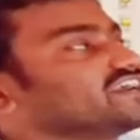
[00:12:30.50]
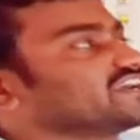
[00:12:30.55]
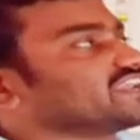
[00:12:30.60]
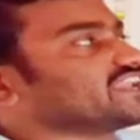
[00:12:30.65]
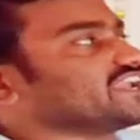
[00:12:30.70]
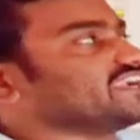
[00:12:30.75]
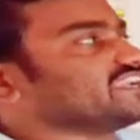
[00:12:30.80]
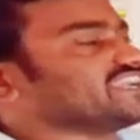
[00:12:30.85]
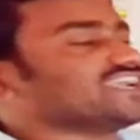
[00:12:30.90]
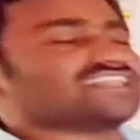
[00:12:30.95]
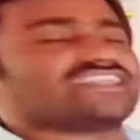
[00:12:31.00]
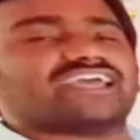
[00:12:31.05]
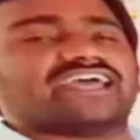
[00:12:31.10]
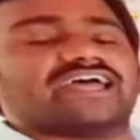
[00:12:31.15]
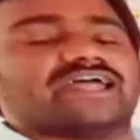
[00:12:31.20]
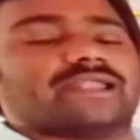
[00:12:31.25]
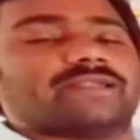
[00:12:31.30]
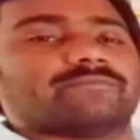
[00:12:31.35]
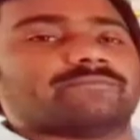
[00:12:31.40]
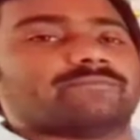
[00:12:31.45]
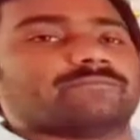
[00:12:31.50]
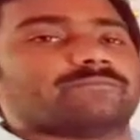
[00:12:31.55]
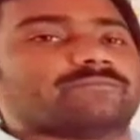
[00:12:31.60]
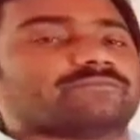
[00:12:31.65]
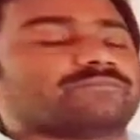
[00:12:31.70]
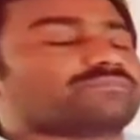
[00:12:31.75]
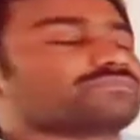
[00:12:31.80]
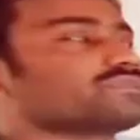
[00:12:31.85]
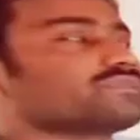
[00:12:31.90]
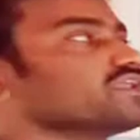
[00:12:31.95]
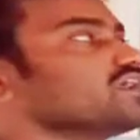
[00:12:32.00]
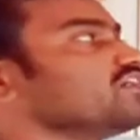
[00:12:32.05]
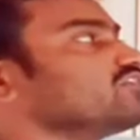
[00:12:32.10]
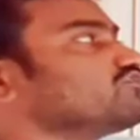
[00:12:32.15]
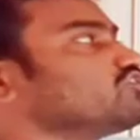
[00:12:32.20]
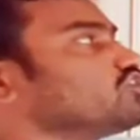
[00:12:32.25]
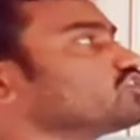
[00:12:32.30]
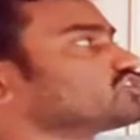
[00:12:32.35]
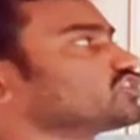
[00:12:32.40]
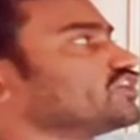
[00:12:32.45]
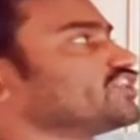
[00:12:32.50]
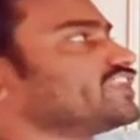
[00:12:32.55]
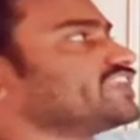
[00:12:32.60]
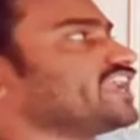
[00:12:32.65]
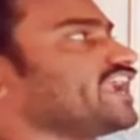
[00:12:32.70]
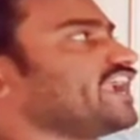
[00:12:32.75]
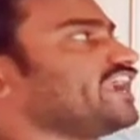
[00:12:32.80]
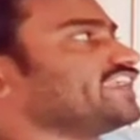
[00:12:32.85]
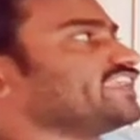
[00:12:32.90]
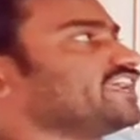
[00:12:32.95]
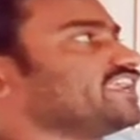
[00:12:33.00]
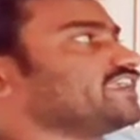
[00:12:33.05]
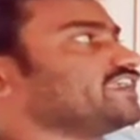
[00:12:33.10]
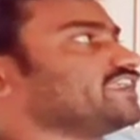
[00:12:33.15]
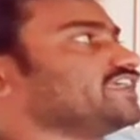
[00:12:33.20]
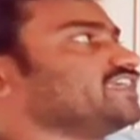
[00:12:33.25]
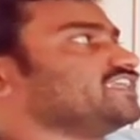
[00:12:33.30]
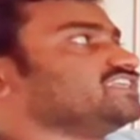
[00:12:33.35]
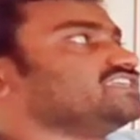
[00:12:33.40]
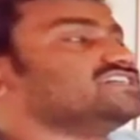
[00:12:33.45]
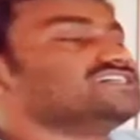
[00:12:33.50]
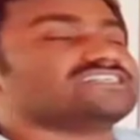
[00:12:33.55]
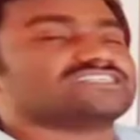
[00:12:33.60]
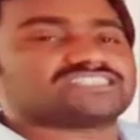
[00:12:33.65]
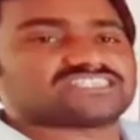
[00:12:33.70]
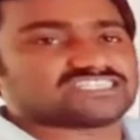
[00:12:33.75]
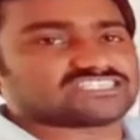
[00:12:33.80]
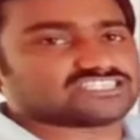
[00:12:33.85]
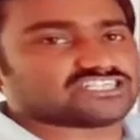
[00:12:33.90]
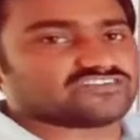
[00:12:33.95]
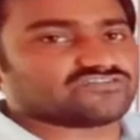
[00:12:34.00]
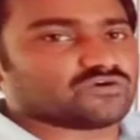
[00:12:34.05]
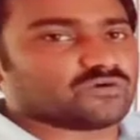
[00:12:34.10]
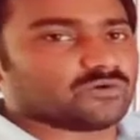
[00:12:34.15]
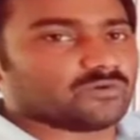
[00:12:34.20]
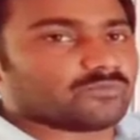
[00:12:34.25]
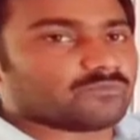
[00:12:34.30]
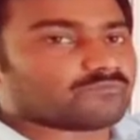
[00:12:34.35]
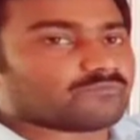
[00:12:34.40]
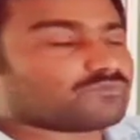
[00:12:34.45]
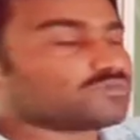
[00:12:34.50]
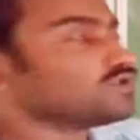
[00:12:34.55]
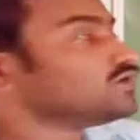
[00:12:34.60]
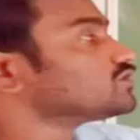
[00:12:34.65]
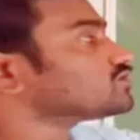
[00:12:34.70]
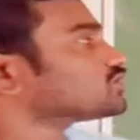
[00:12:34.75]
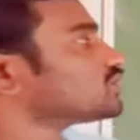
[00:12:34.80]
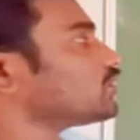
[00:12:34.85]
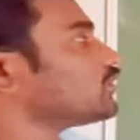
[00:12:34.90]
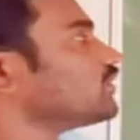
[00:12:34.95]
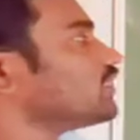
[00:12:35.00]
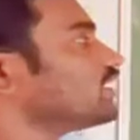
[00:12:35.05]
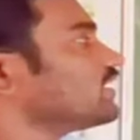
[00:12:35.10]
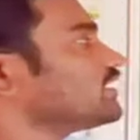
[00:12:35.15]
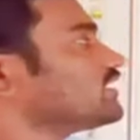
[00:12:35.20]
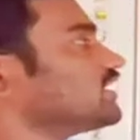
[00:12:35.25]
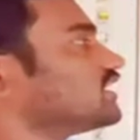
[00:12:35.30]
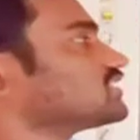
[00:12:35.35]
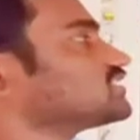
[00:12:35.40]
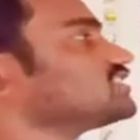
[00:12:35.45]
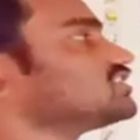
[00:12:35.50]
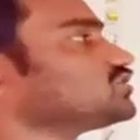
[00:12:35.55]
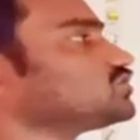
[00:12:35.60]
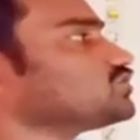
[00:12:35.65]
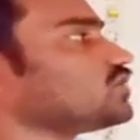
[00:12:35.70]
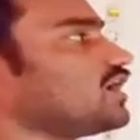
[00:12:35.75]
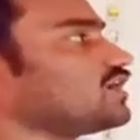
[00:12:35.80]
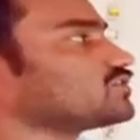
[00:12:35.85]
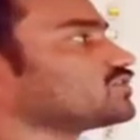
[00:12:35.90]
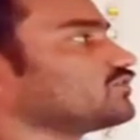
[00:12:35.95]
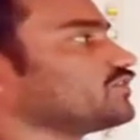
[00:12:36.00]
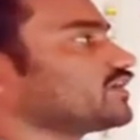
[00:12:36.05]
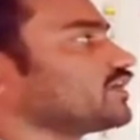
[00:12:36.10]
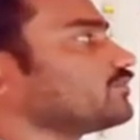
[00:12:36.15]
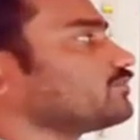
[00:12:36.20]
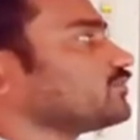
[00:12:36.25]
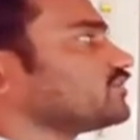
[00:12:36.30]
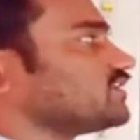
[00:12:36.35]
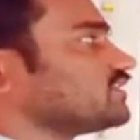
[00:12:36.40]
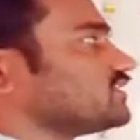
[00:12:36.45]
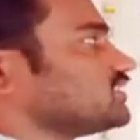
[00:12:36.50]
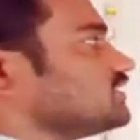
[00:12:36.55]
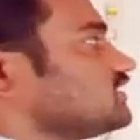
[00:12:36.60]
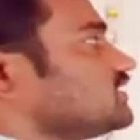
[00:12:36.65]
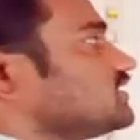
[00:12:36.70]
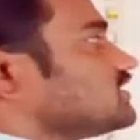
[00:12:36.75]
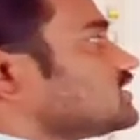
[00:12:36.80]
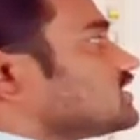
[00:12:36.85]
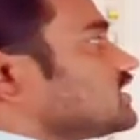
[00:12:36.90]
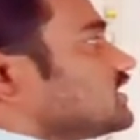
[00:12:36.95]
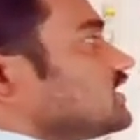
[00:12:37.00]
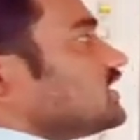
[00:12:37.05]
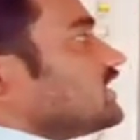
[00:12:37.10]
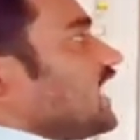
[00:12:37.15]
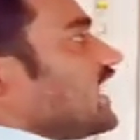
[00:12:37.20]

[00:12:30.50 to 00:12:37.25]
greater than 4,864. So here these two also we can put it. See